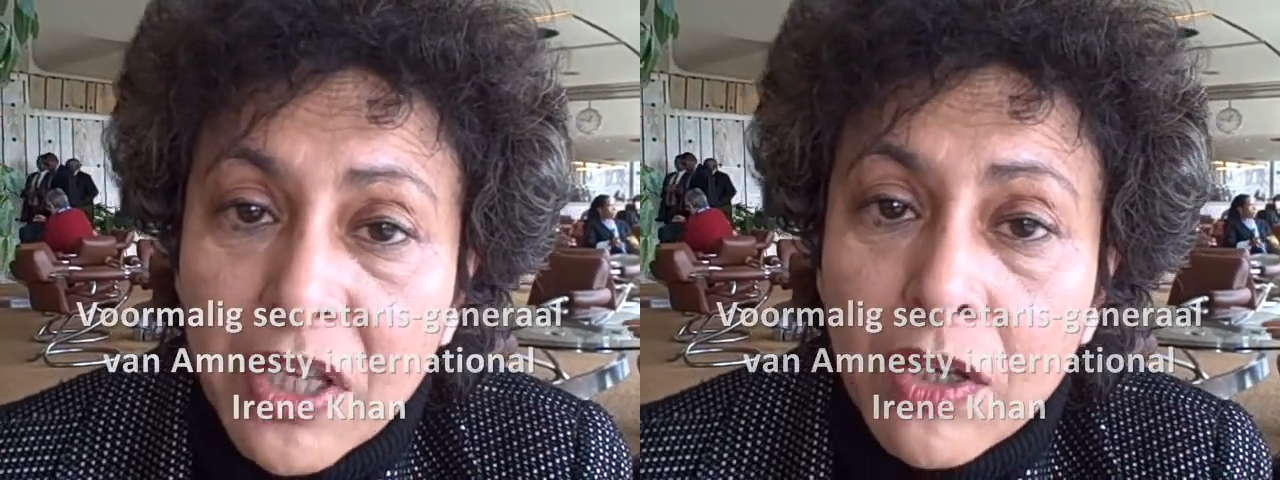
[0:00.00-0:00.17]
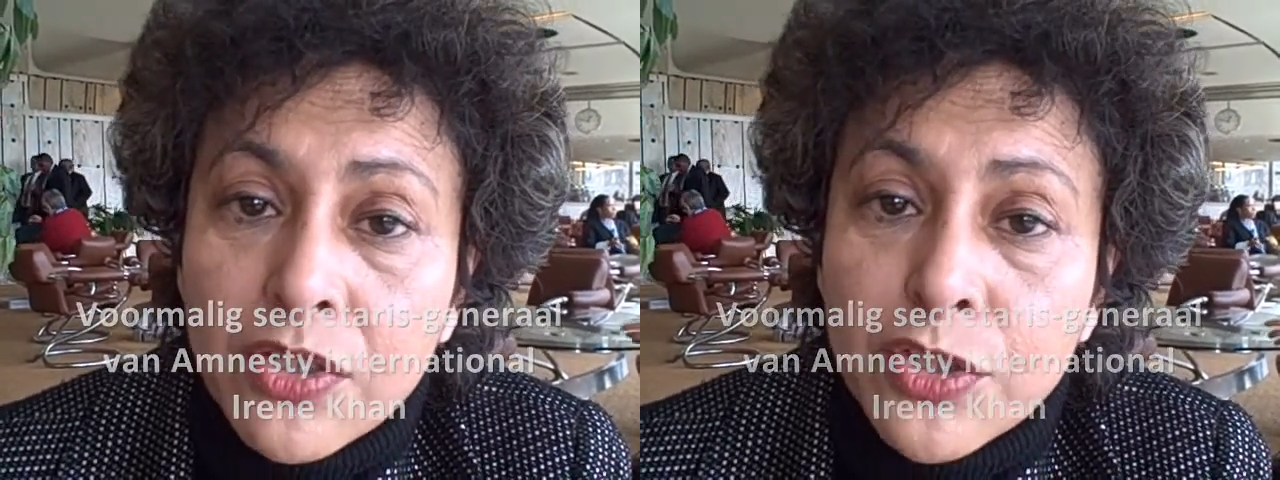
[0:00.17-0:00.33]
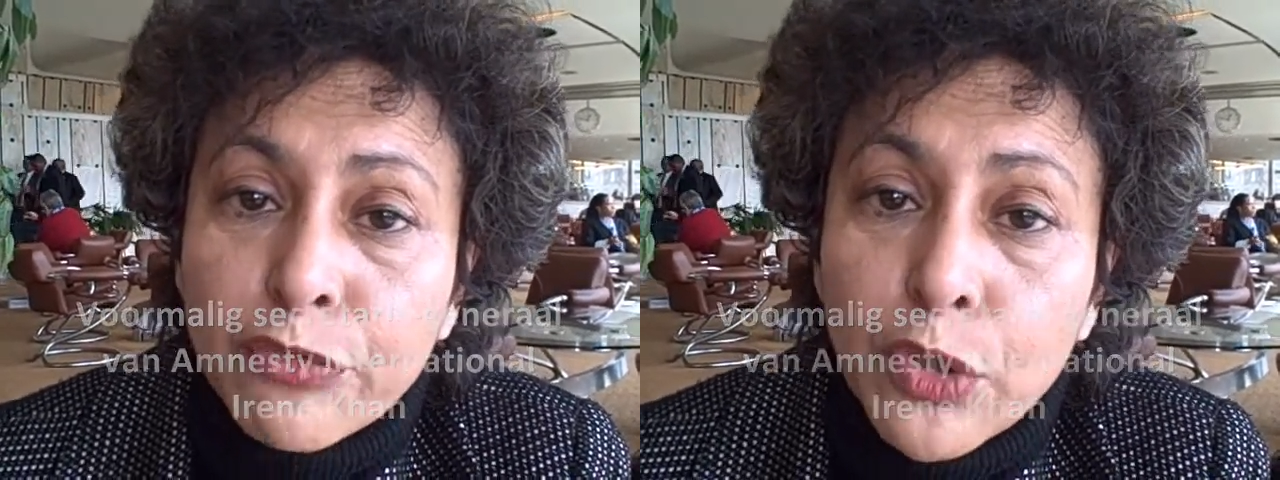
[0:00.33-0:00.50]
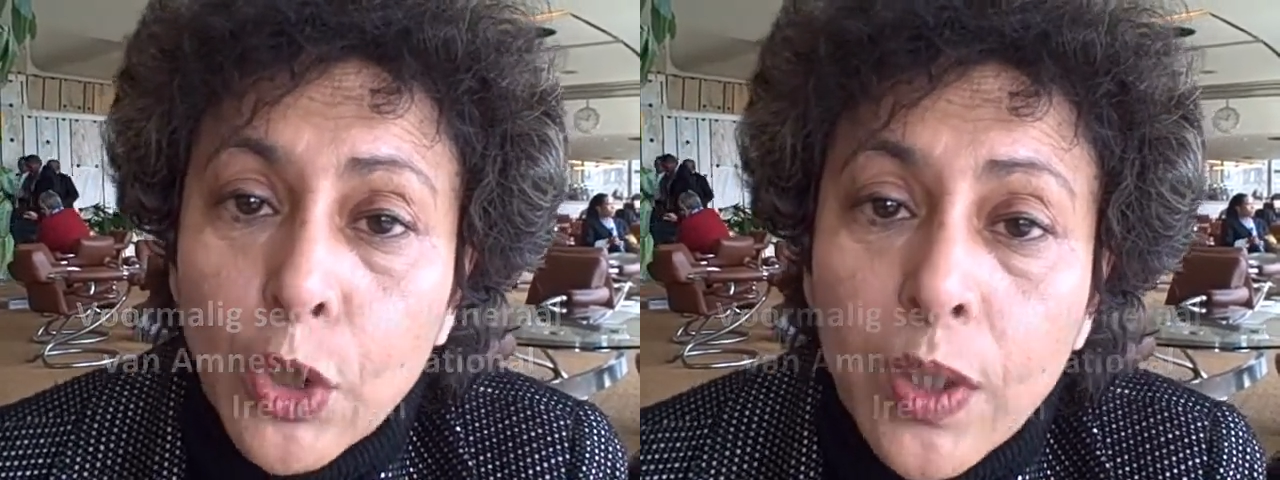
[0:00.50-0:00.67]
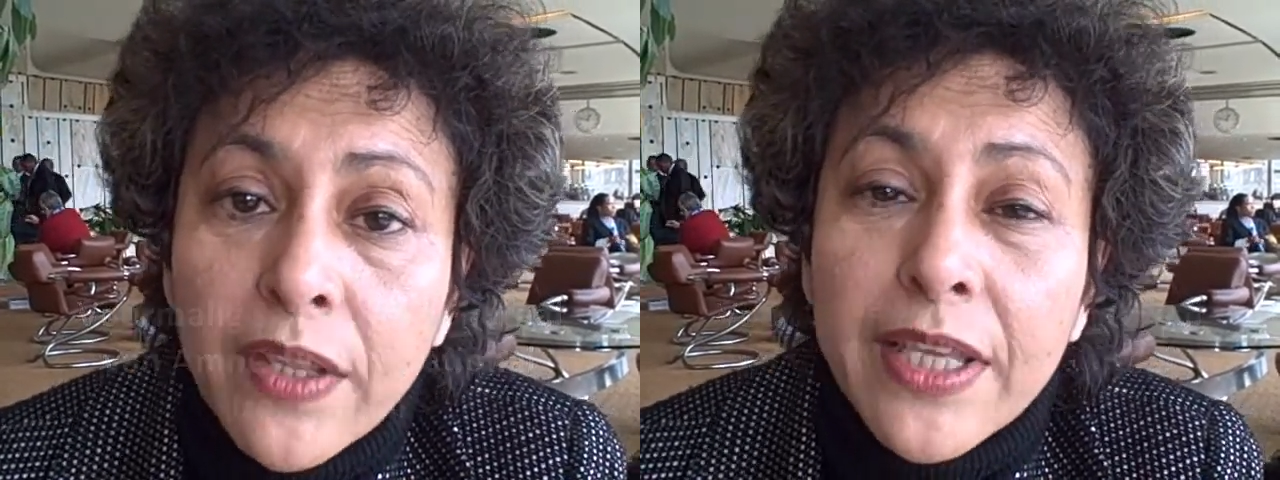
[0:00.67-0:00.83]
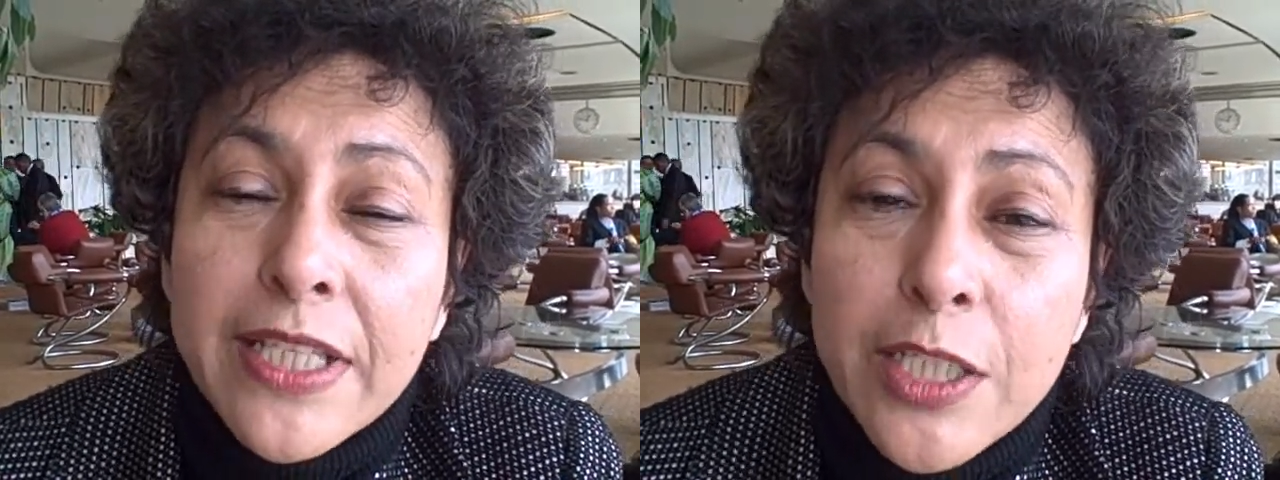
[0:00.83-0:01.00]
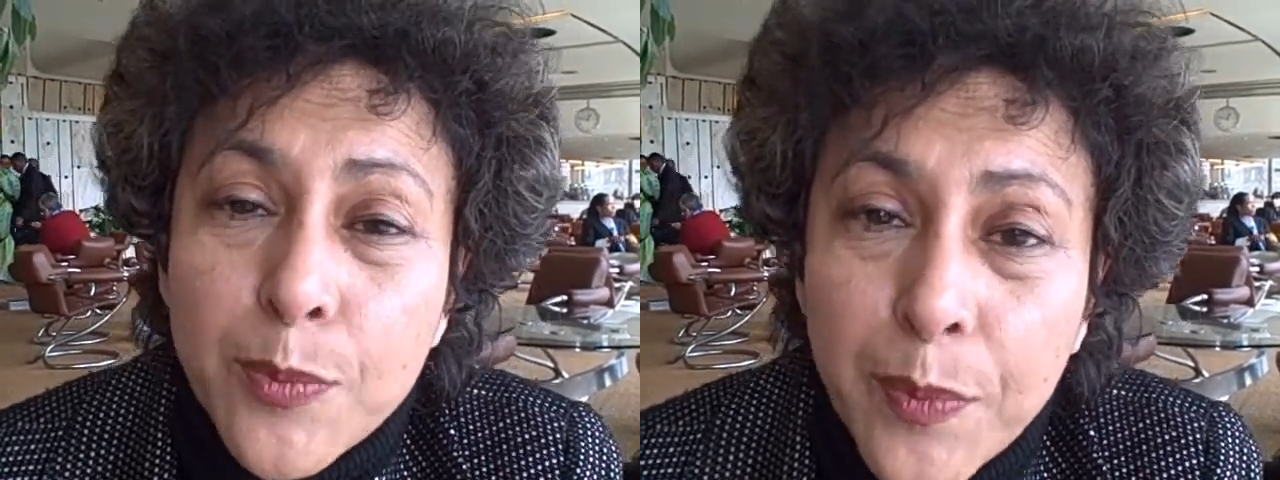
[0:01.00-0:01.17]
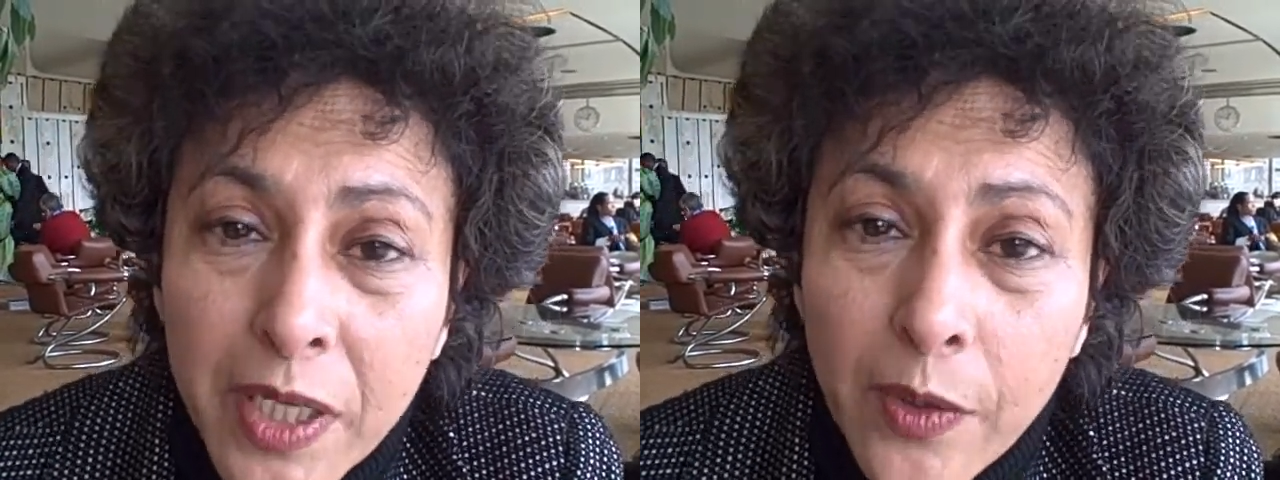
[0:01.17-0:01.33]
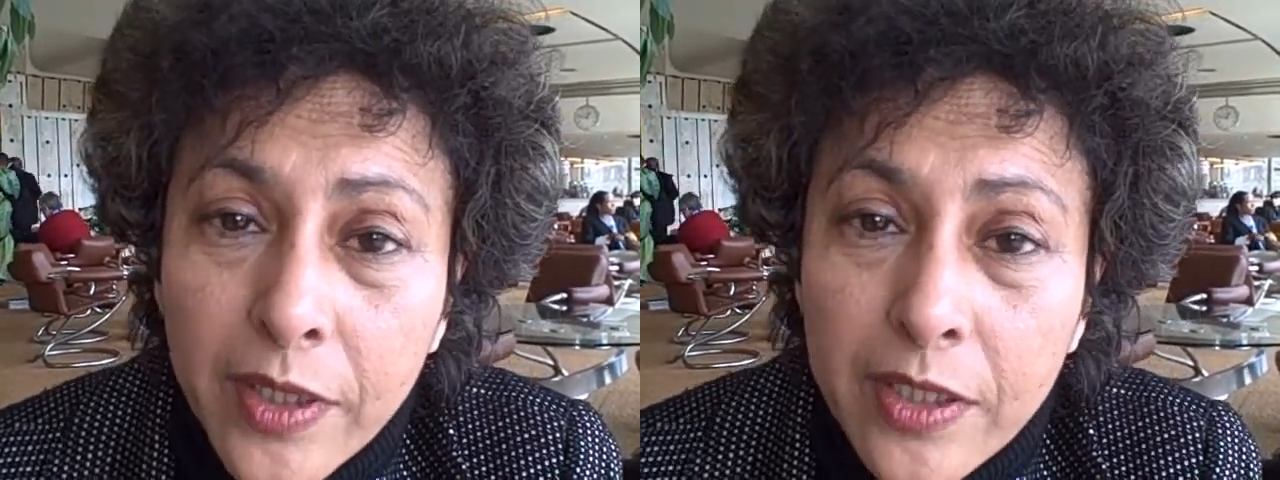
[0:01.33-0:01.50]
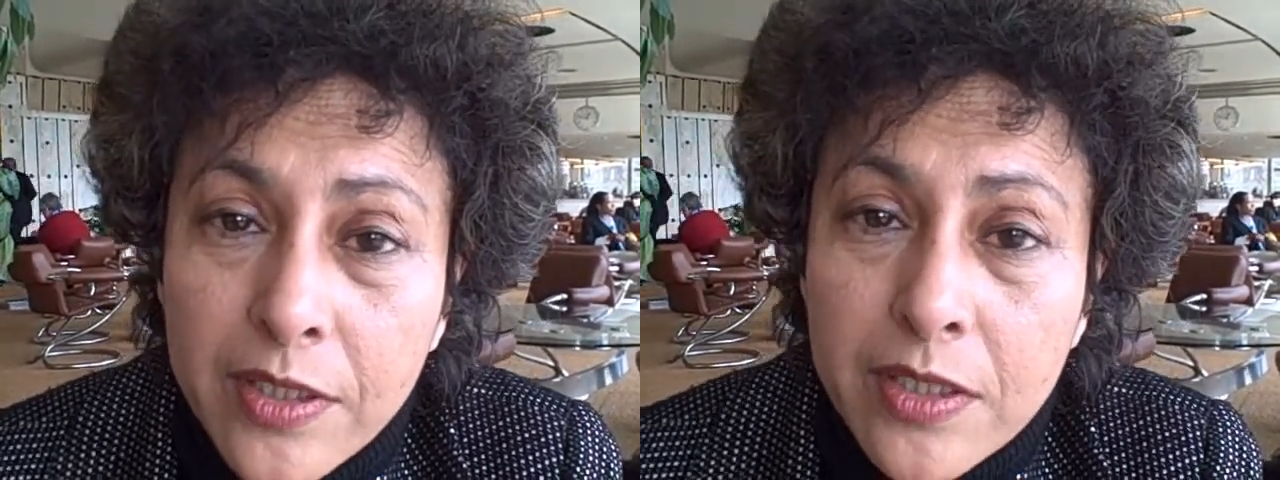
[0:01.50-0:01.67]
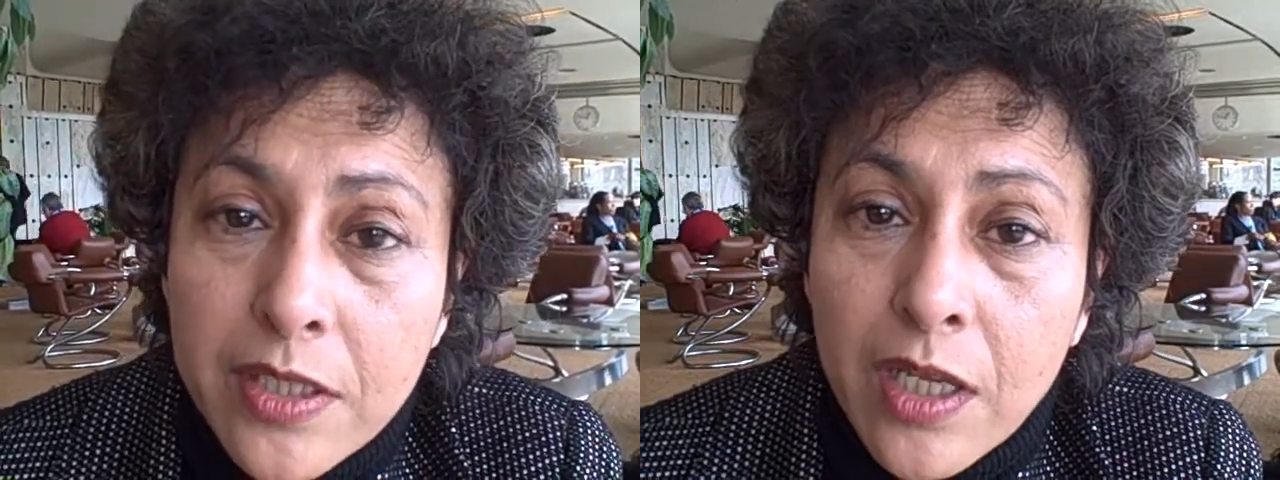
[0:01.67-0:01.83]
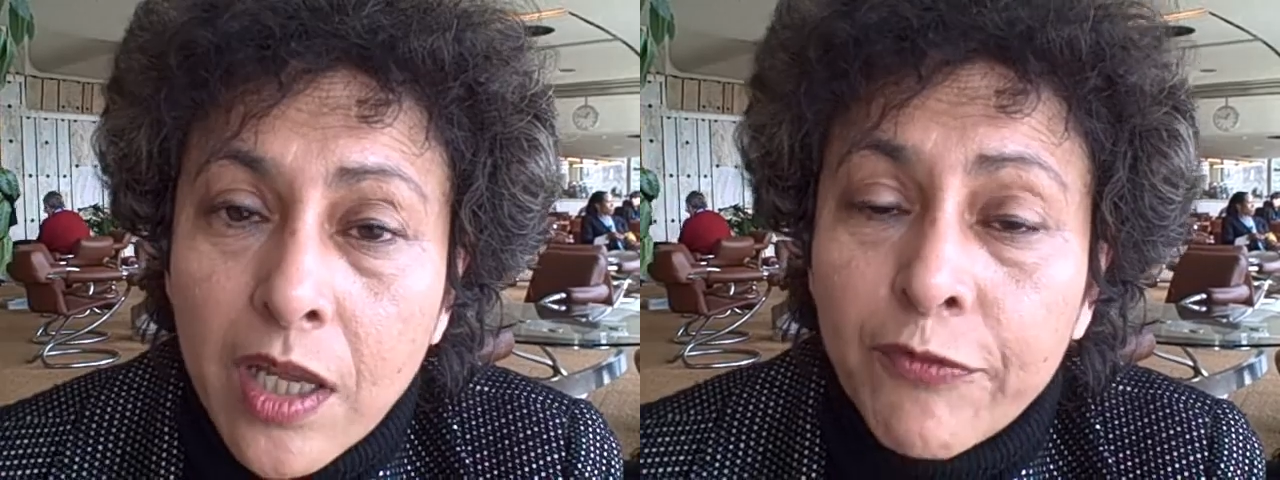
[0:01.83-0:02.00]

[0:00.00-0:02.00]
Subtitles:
because if you look at the experience,